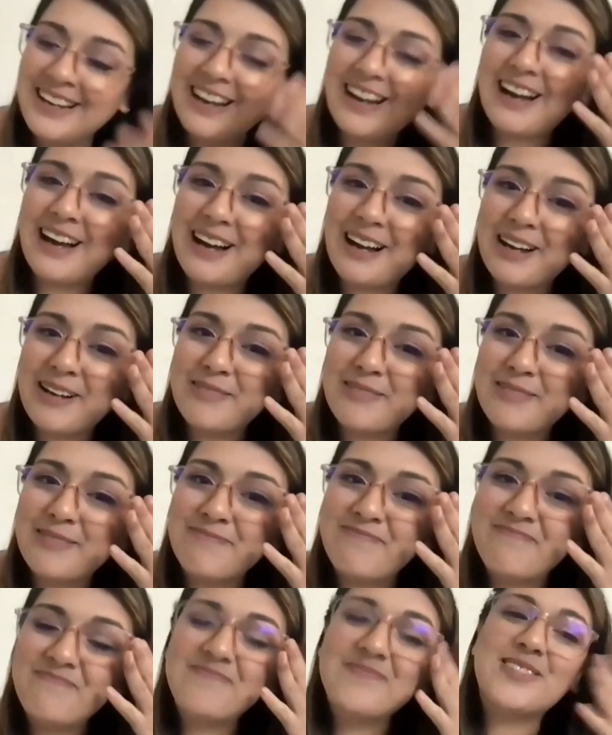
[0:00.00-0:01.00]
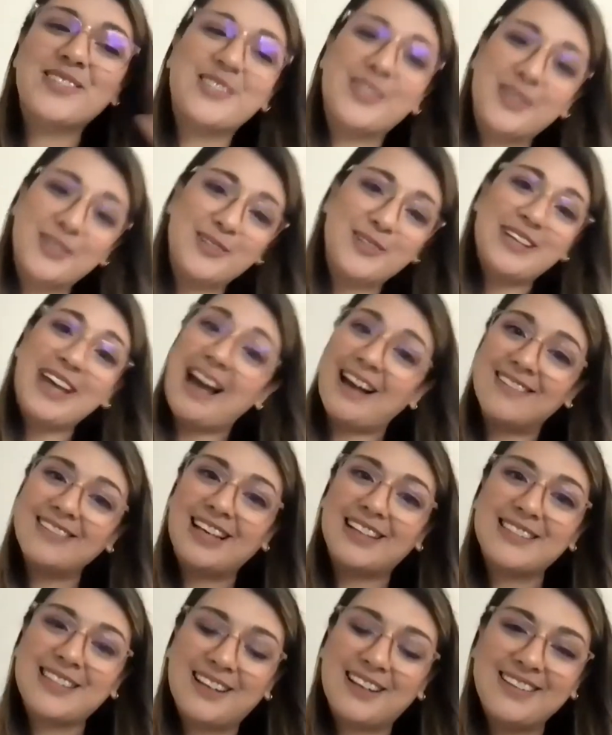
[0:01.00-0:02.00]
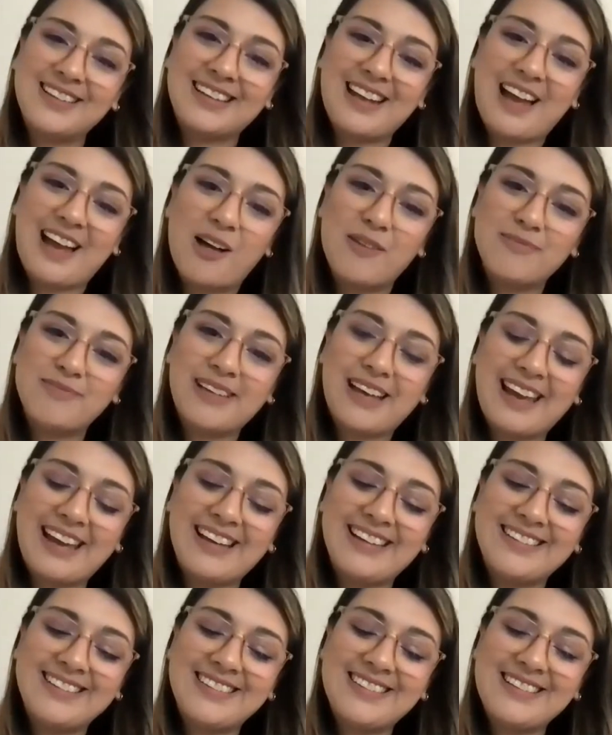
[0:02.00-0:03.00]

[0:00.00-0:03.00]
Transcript: So yeah, that's how you can help. And